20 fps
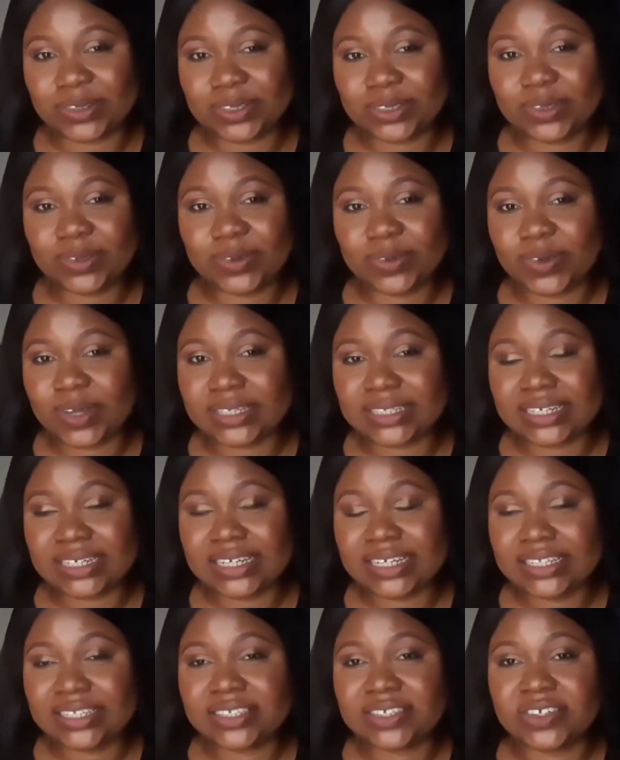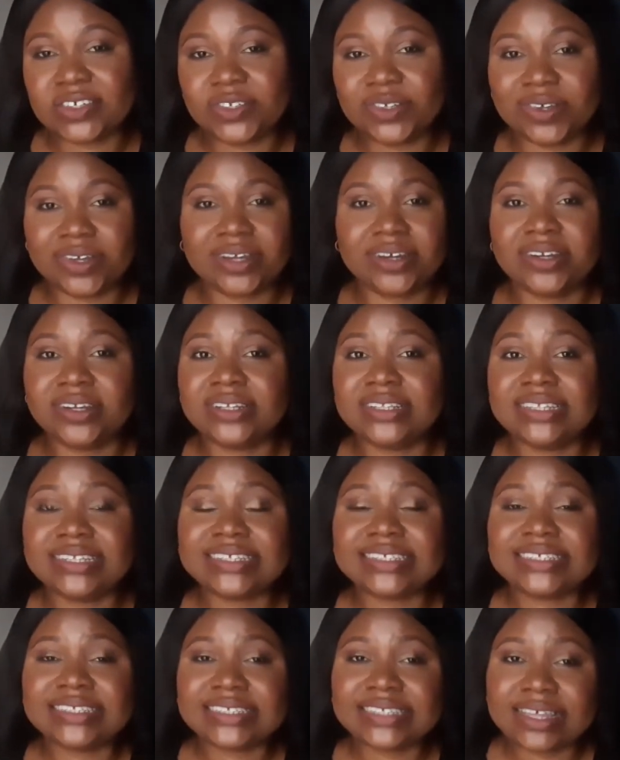So as an intern you earn the
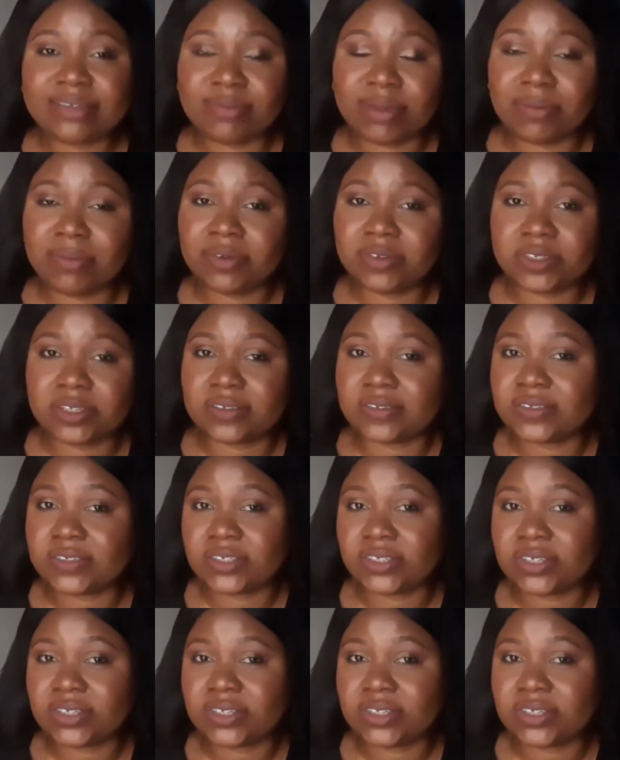same amount of